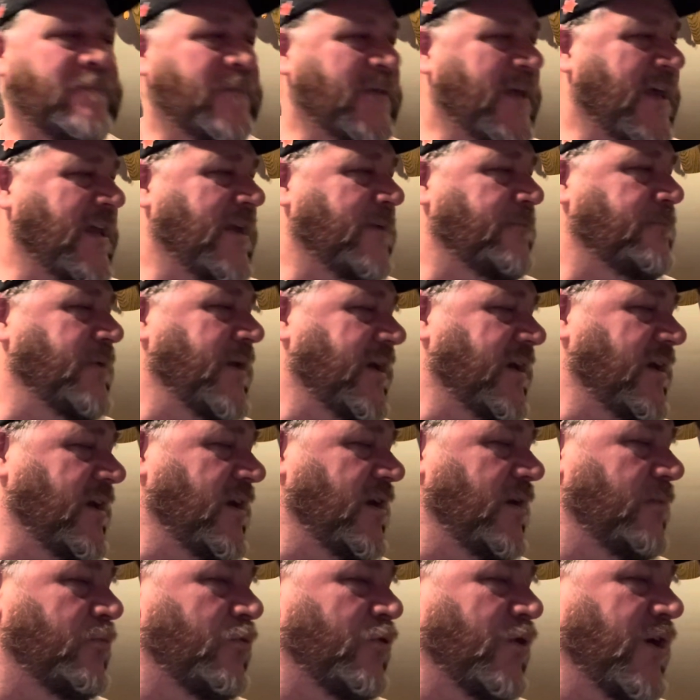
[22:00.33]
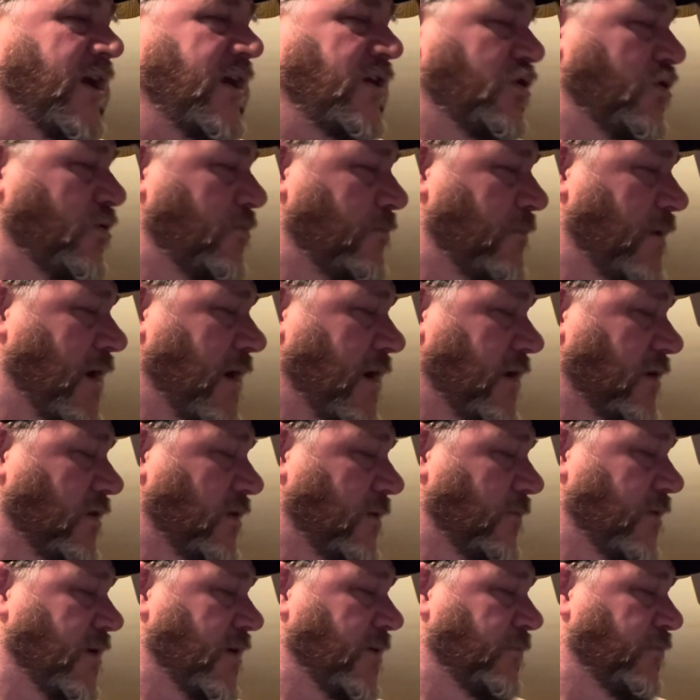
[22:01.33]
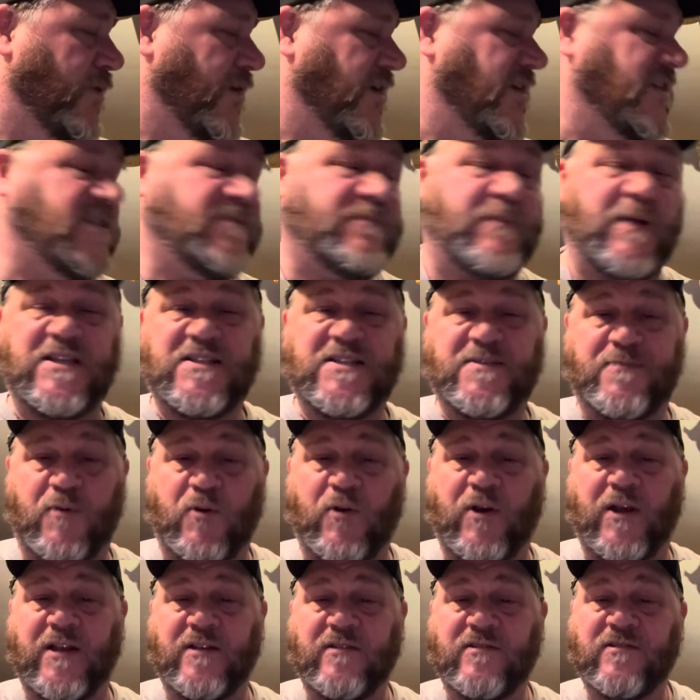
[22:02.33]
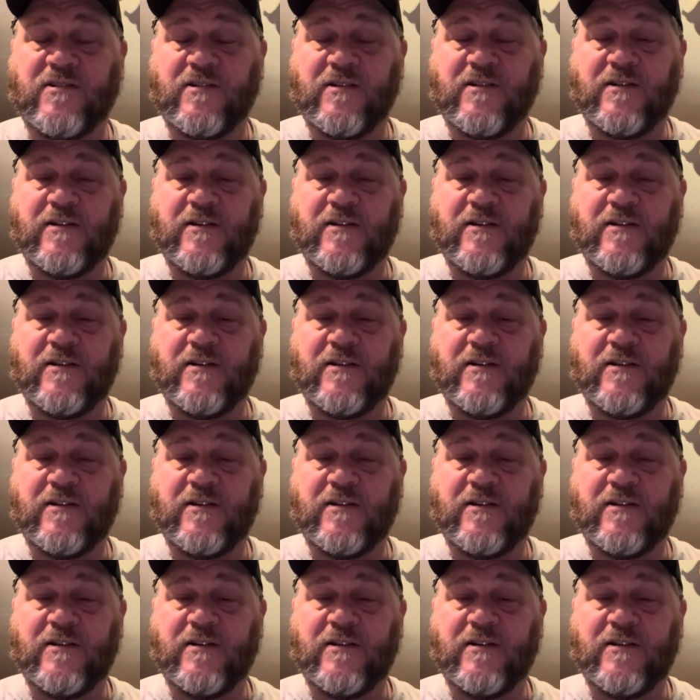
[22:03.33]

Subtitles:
And I'm picking a brand new model. I'm going to play Space Marines.